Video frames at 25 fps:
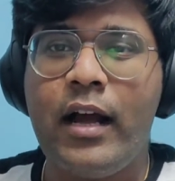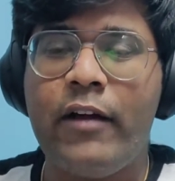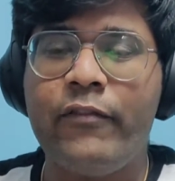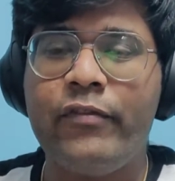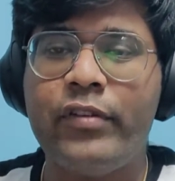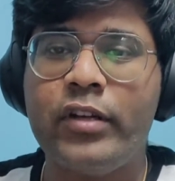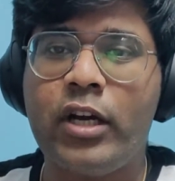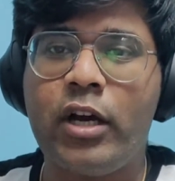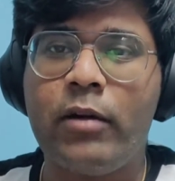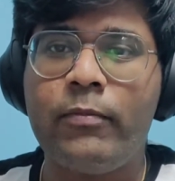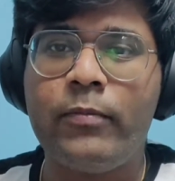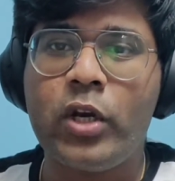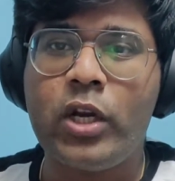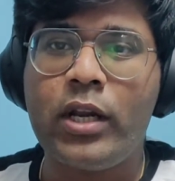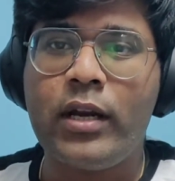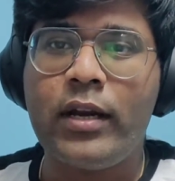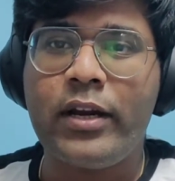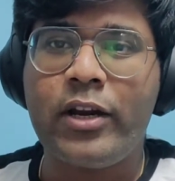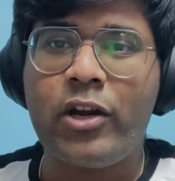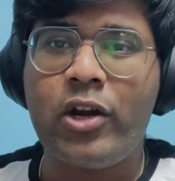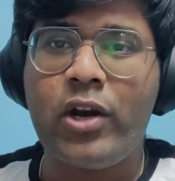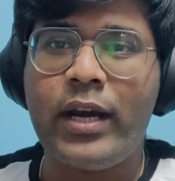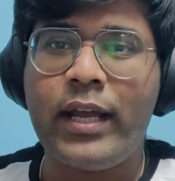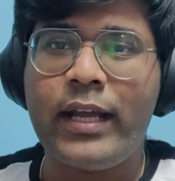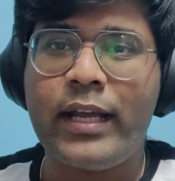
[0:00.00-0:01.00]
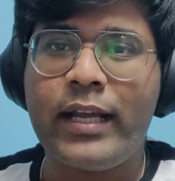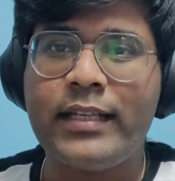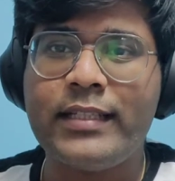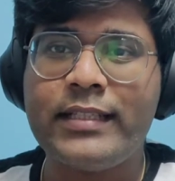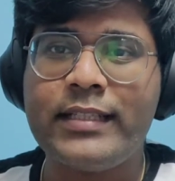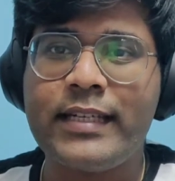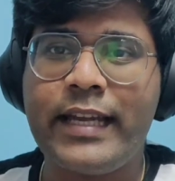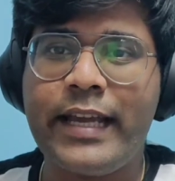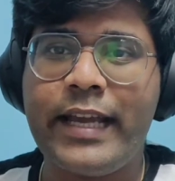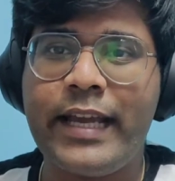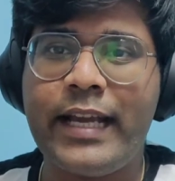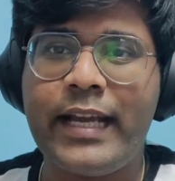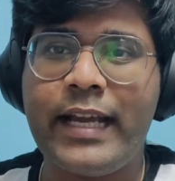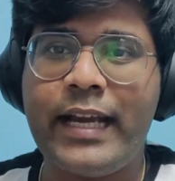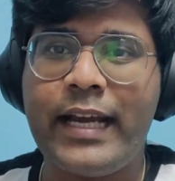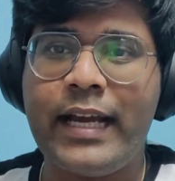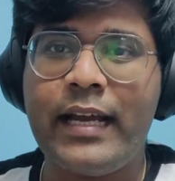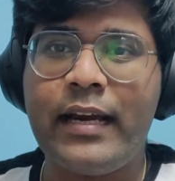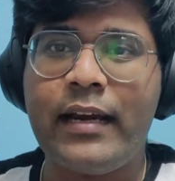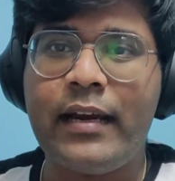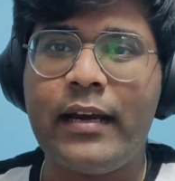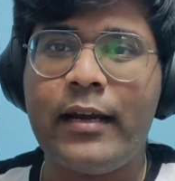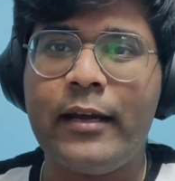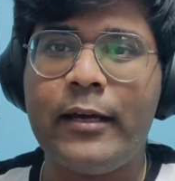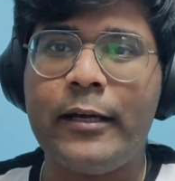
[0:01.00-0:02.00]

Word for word: a phenomenal record against KKR.